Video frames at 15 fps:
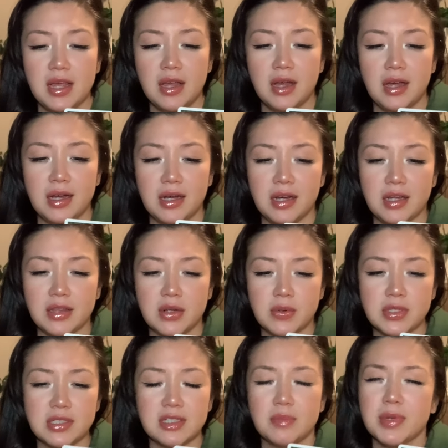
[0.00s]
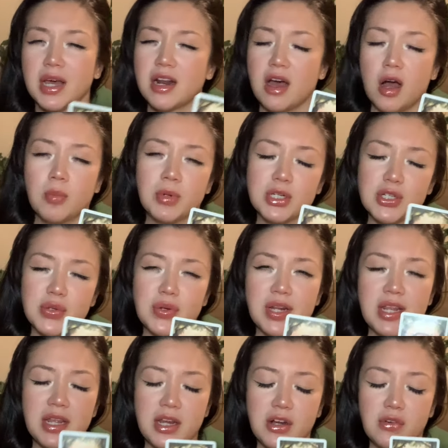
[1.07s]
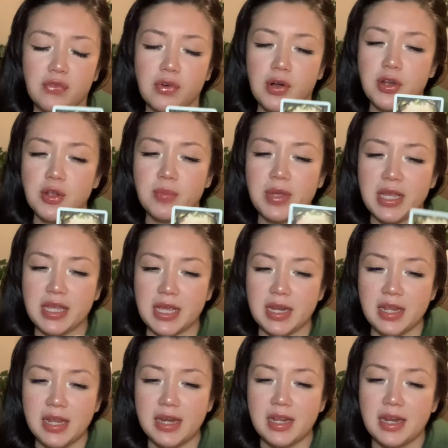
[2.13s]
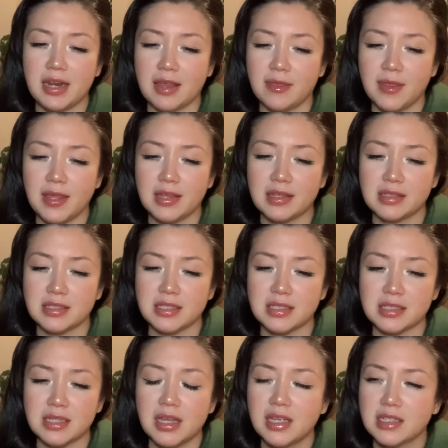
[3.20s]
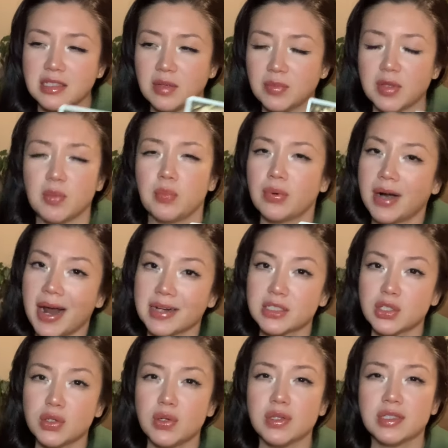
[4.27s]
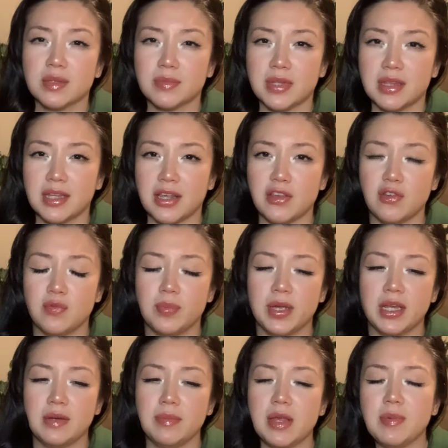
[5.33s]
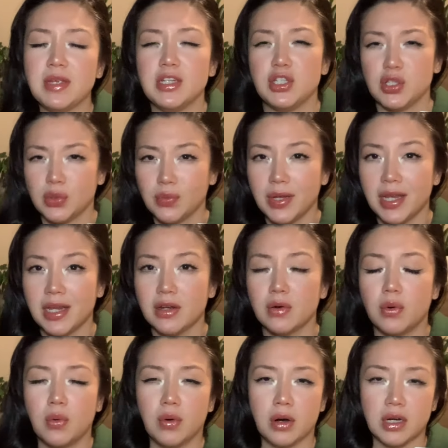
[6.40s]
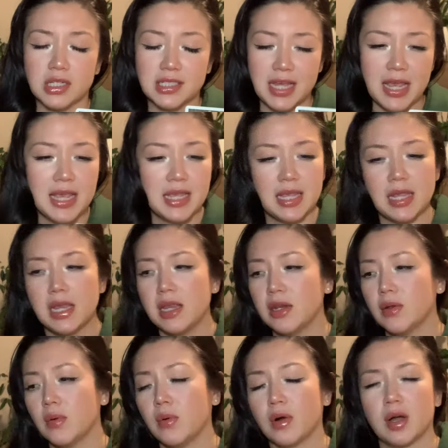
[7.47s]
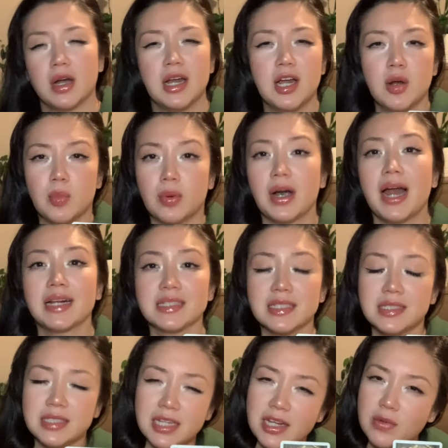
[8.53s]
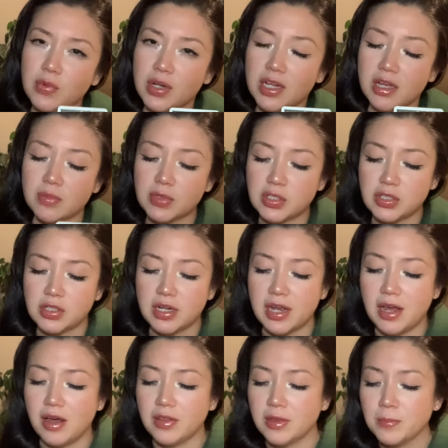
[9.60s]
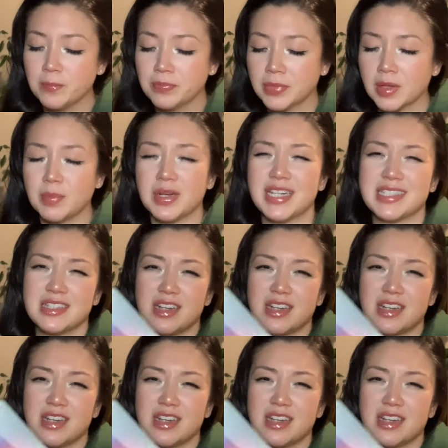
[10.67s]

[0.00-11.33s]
there is some kind of opportunity here for a new beginning, and I think this is something practical, something that you've been maybe doing or taking or practicing when it comes to your health. But it's